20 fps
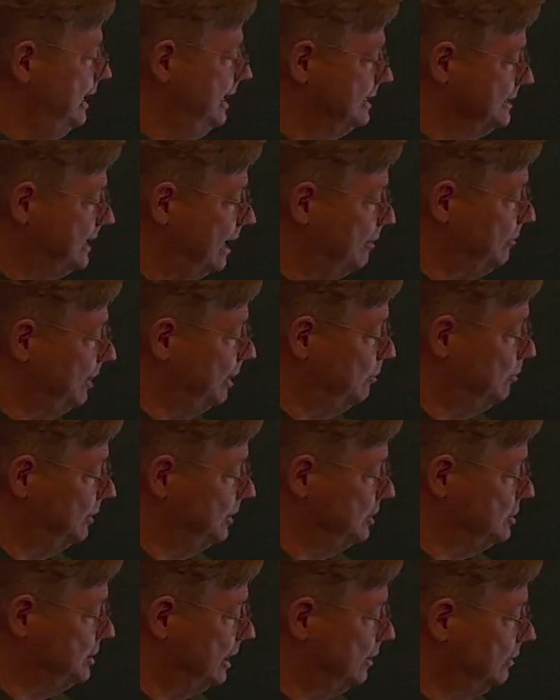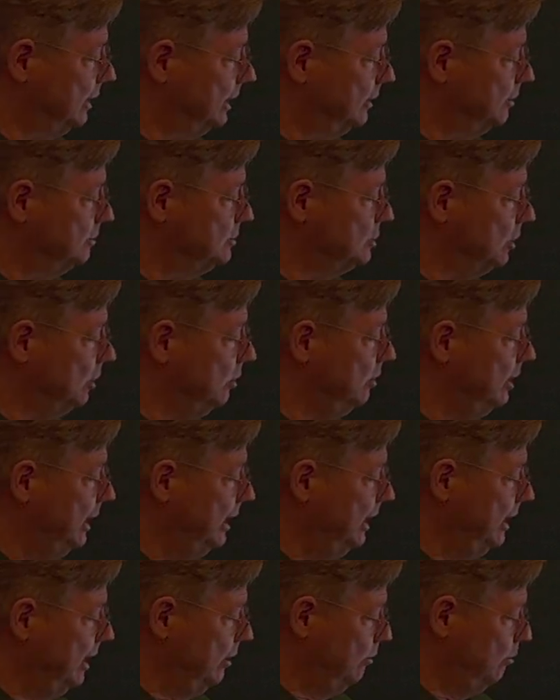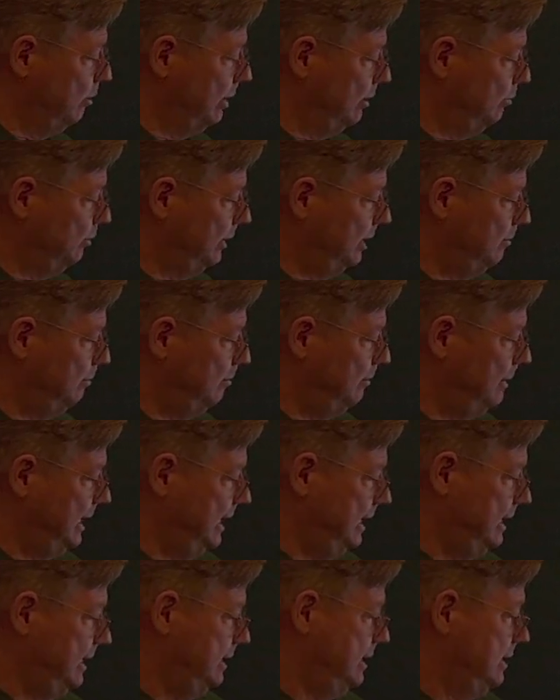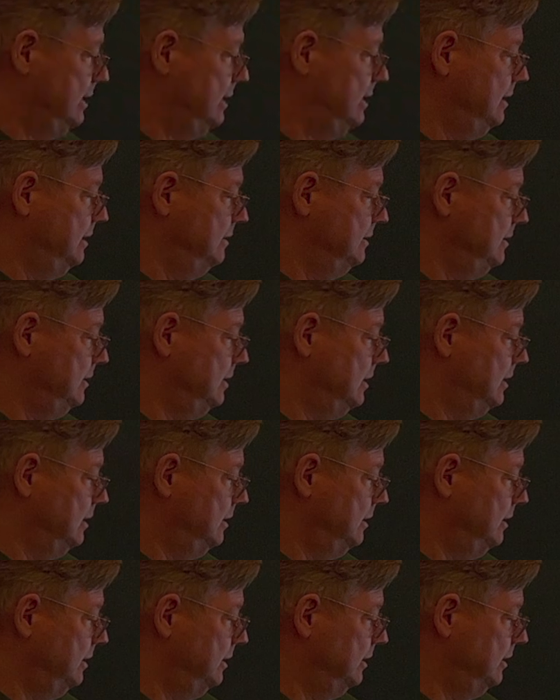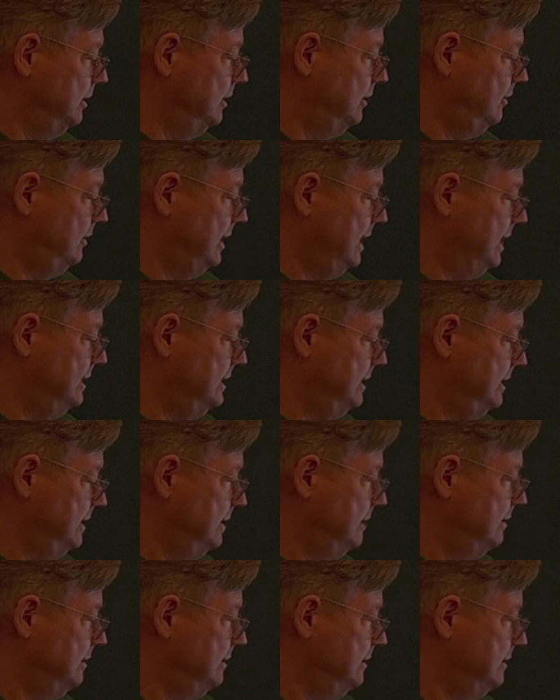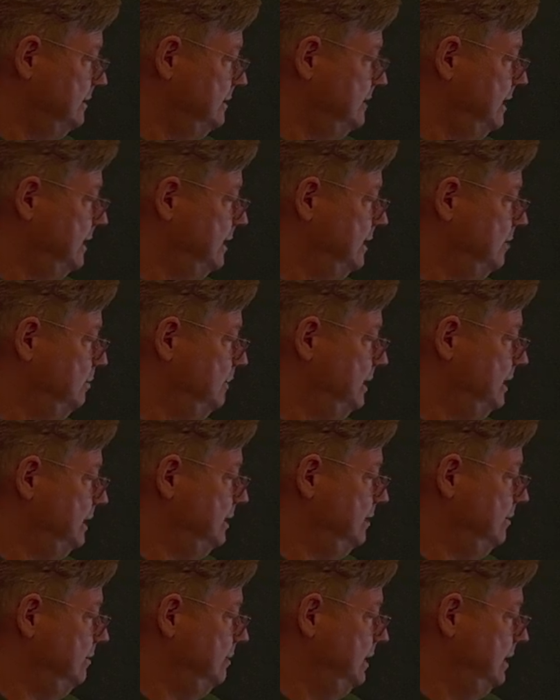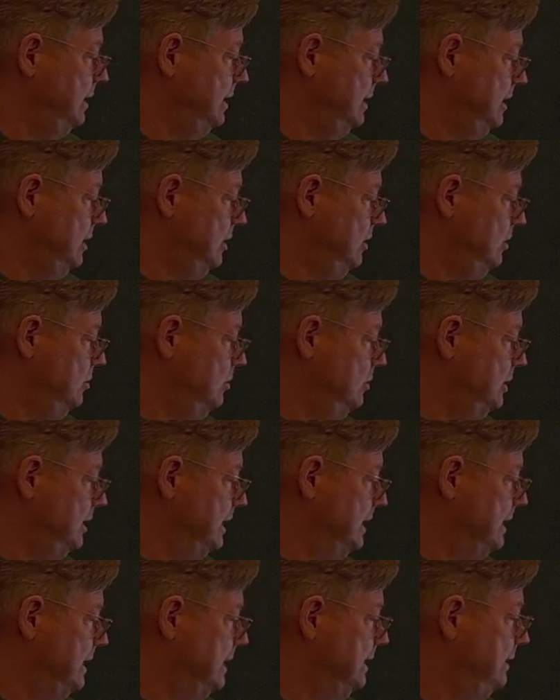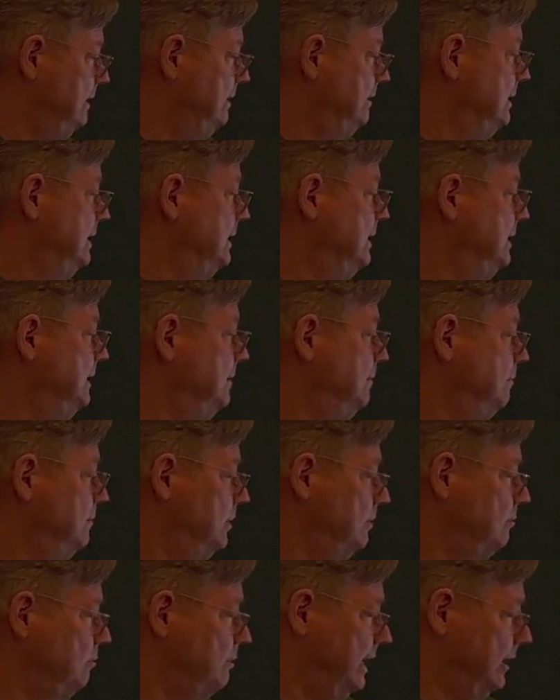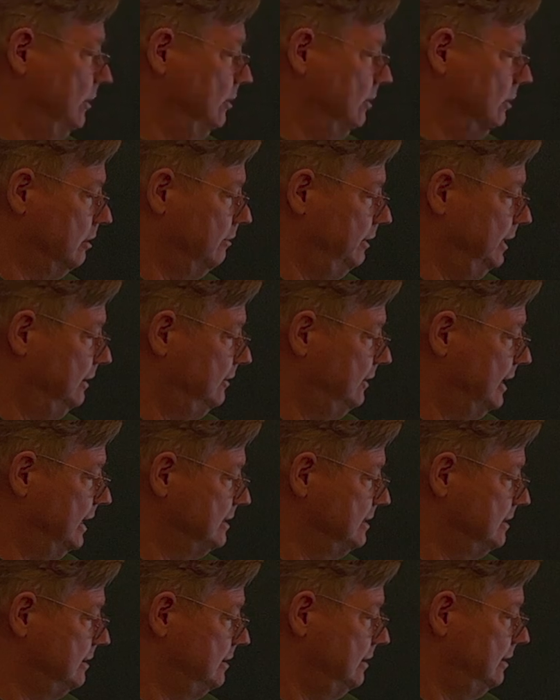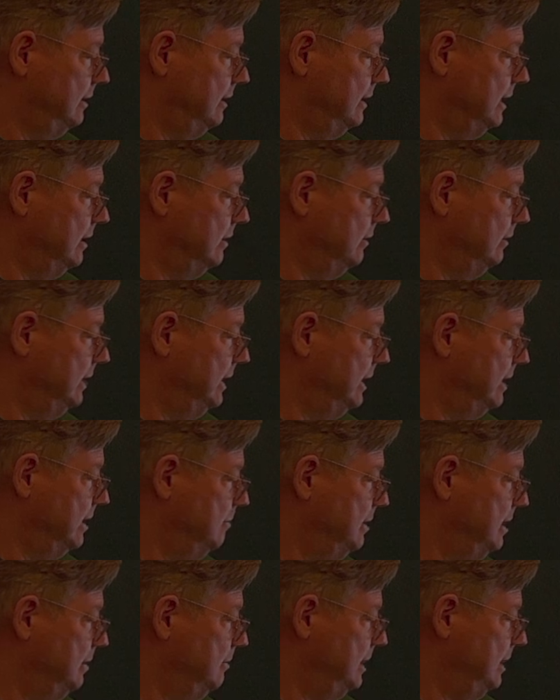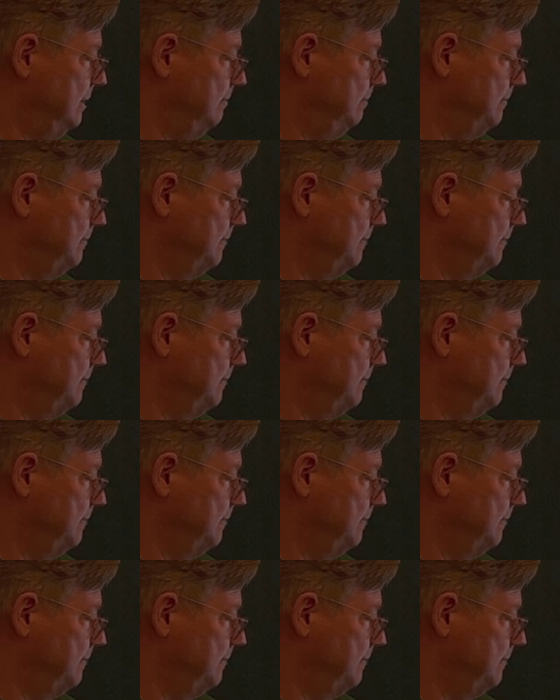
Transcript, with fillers: Same thing with the generator. So when we make a, a, a test, say that we look at uh, a radiography test down there, maybe,